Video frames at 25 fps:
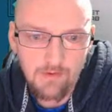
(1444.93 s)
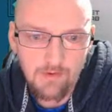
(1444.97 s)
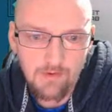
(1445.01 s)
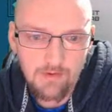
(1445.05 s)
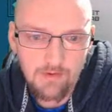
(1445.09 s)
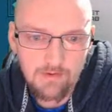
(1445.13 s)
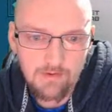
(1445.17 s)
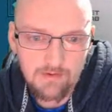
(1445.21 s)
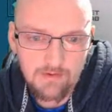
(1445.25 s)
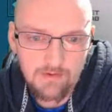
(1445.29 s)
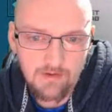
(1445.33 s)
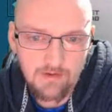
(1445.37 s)

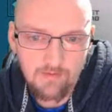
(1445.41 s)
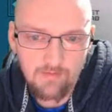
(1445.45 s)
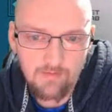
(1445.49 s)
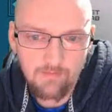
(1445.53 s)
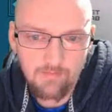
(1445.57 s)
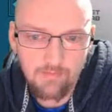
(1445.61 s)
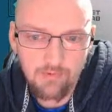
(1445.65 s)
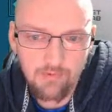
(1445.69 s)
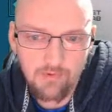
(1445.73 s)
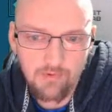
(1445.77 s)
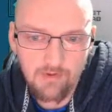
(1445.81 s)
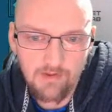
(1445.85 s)
let's come
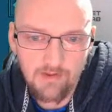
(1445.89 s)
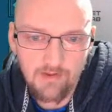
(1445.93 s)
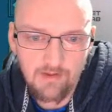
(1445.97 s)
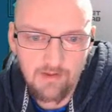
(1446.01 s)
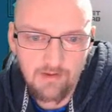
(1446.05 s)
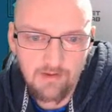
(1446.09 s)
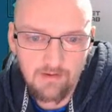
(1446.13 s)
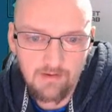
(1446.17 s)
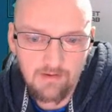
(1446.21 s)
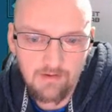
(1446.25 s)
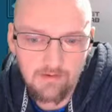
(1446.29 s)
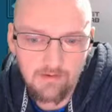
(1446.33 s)
and put
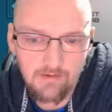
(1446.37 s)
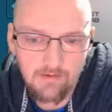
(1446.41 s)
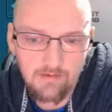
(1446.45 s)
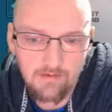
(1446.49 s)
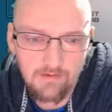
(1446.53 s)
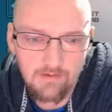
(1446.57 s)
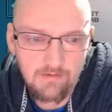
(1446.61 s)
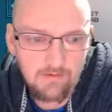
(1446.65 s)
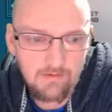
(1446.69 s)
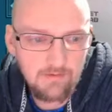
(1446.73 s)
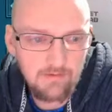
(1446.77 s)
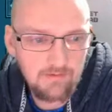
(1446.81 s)
in
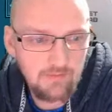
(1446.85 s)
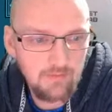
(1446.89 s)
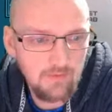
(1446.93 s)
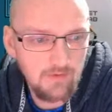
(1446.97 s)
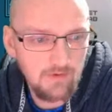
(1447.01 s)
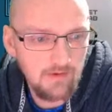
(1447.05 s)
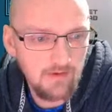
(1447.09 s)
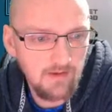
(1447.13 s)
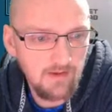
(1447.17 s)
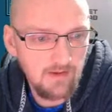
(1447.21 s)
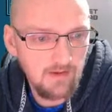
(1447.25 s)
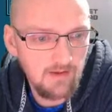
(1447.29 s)
this
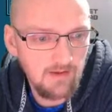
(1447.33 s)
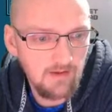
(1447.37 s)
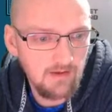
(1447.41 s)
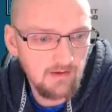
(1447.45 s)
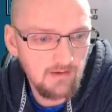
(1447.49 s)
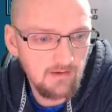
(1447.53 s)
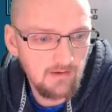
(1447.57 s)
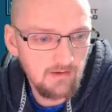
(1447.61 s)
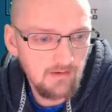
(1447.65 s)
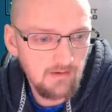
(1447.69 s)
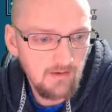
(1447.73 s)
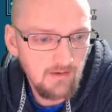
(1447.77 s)
one here.
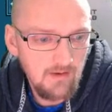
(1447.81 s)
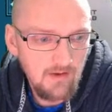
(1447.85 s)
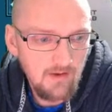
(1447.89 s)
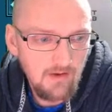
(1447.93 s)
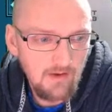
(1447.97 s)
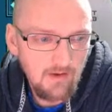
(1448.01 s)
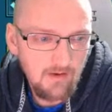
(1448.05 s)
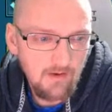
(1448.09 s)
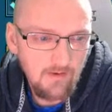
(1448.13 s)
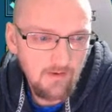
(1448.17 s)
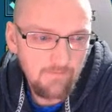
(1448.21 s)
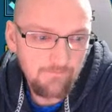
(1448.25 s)

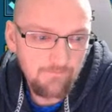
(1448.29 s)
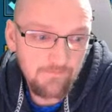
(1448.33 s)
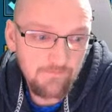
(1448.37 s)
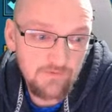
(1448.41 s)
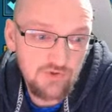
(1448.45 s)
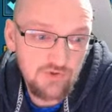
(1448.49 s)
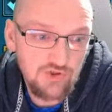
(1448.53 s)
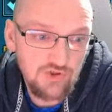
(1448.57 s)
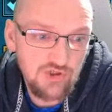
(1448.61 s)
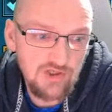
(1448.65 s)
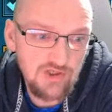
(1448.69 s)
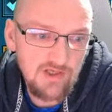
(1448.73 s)

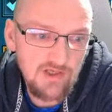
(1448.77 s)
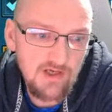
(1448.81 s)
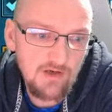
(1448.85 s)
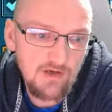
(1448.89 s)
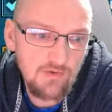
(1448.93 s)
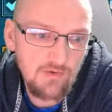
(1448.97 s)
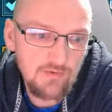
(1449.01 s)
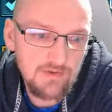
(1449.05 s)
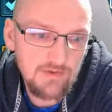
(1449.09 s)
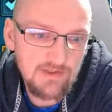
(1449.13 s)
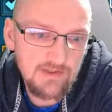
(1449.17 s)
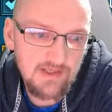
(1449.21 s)

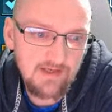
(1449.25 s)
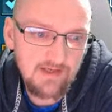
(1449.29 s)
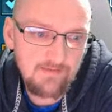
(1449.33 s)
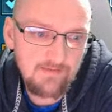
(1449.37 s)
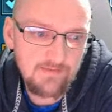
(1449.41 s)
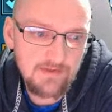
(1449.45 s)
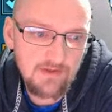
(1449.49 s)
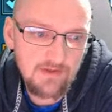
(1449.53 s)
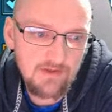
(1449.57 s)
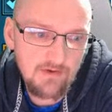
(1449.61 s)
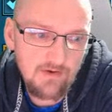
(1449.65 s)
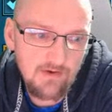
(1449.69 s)
Geo
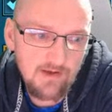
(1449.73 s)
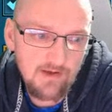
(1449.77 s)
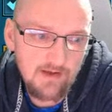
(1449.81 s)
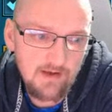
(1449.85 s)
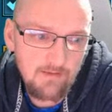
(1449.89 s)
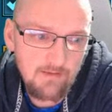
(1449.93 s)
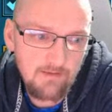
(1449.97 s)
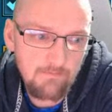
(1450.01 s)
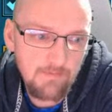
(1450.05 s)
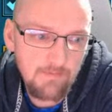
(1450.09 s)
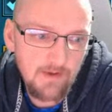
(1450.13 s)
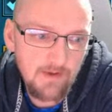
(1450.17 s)
seems like
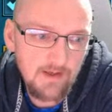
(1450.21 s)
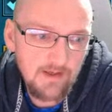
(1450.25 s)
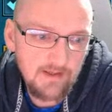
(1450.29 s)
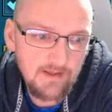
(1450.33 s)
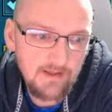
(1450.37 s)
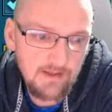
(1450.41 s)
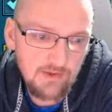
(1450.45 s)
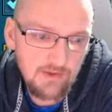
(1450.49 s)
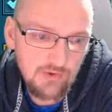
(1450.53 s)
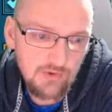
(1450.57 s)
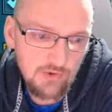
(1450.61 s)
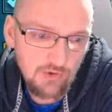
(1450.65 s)
a
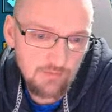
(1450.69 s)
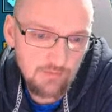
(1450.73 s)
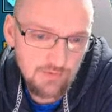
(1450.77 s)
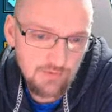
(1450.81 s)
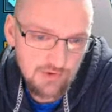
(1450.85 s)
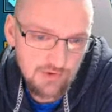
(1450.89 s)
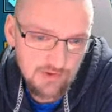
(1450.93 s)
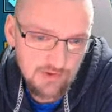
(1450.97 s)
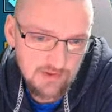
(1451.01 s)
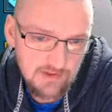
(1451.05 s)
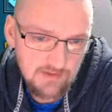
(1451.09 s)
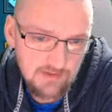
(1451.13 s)
bloody good
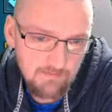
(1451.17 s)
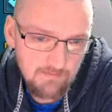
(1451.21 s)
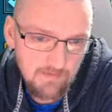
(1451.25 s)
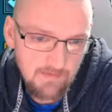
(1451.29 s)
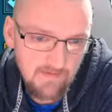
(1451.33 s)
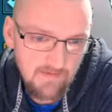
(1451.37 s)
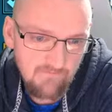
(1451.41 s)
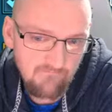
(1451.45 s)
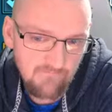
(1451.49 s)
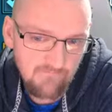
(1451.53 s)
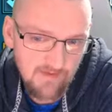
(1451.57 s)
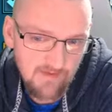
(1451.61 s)
option, to
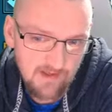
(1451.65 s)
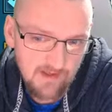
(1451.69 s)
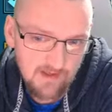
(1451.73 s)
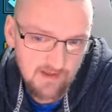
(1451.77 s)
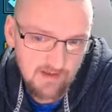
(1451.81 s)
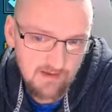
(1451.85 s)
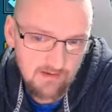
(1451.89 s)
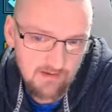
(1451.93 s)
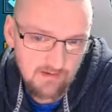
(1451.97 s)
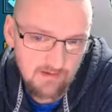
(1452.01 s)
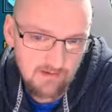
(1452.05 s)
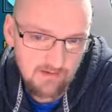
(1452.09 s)
be
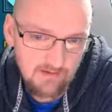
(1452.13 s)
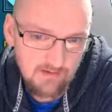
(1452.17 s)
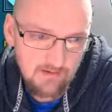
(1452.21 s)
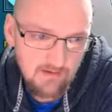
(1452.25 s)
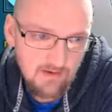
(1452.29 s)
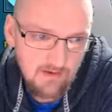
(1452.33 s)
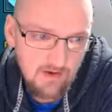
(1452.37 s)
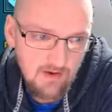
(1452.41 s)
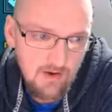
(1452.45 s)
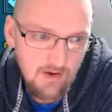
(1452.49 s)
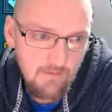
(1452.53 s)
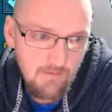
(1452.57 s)
fair.
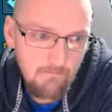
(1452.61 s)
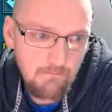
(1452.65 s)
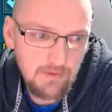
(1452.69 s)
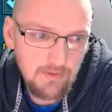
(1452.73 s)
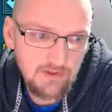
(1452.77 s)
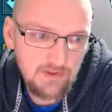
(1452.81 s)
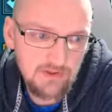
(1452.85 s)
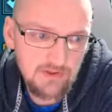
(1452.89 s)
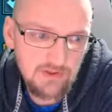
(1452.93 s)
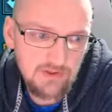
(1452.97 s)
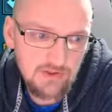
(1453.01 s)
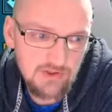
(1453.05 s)

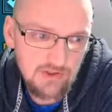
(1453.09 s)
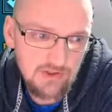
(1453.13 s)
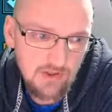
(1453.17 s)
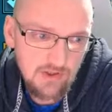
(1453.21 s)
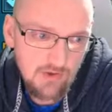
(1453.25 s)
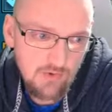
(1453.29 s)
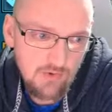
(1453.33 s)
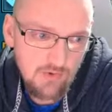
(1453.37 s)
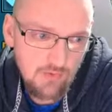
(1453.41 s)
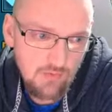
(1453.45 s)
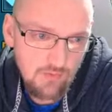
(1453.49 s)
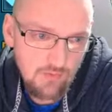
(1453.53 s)
But
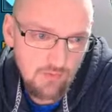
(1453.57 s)
so